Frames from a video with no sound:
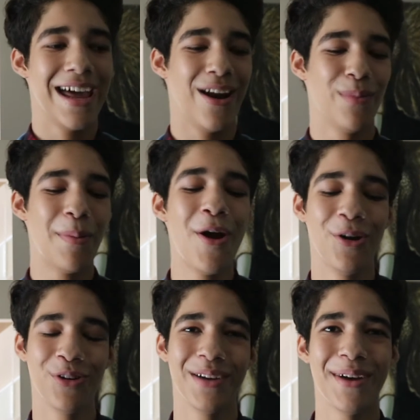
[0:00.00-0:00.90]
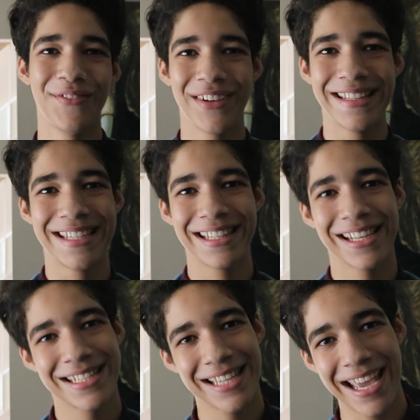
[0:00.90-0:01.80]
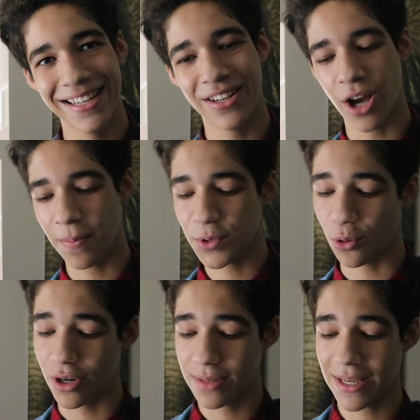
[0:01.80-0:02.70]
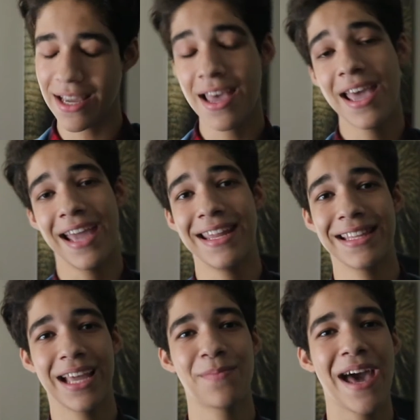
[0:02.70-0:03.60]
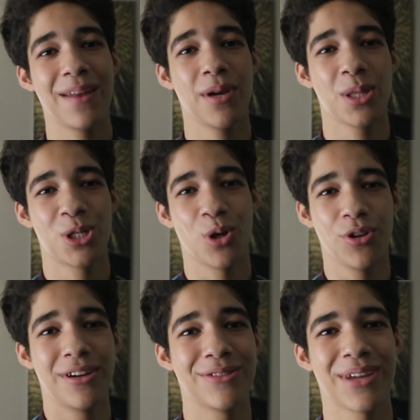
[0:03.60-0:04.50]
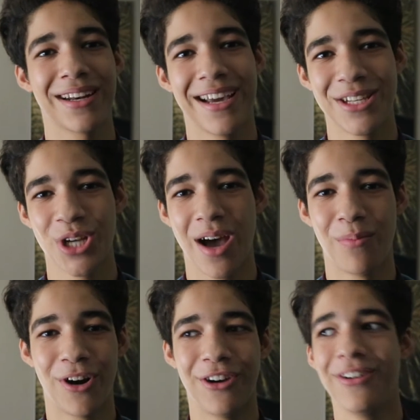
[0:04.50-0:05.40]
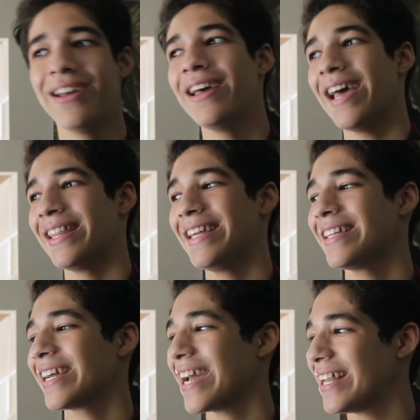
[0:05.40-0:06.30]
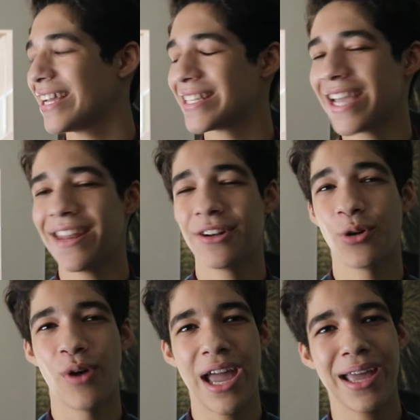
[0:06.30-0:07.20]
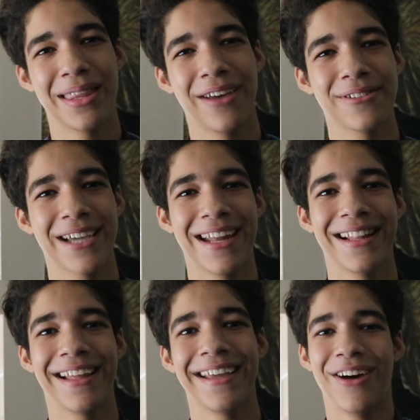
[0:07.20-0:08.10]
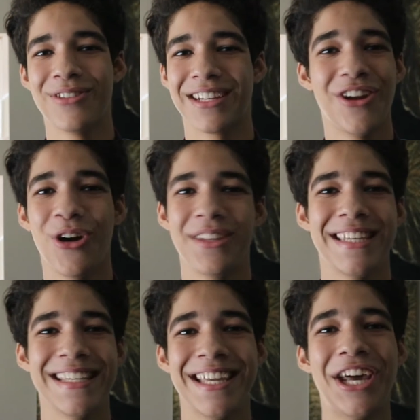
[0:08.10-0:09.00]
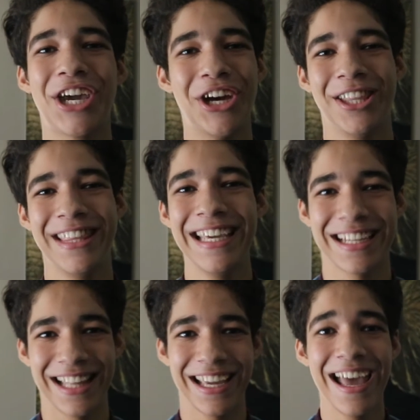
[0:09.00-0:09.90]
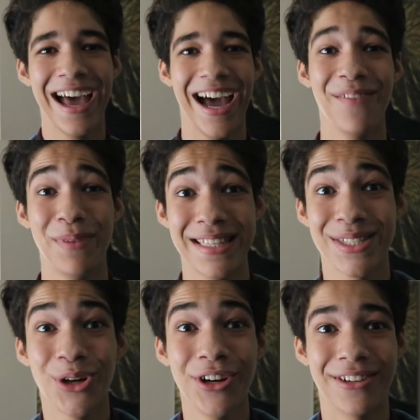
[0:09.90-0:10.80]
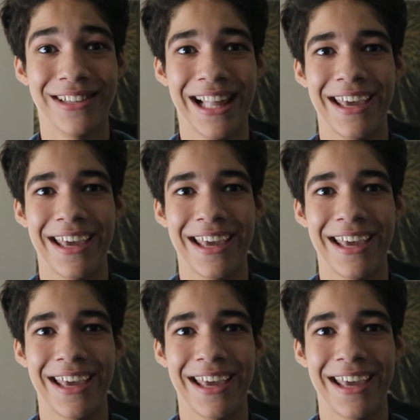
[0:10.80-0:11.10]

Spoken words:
And I remember one of my friends, he had like skated up towards me, and he had like patted me on the shoulder, and he was like, nice job, bro. And then he like kind of like skated away, and that was kind of like, I was like, no, this isn't a good thing. Like, I've been soiled.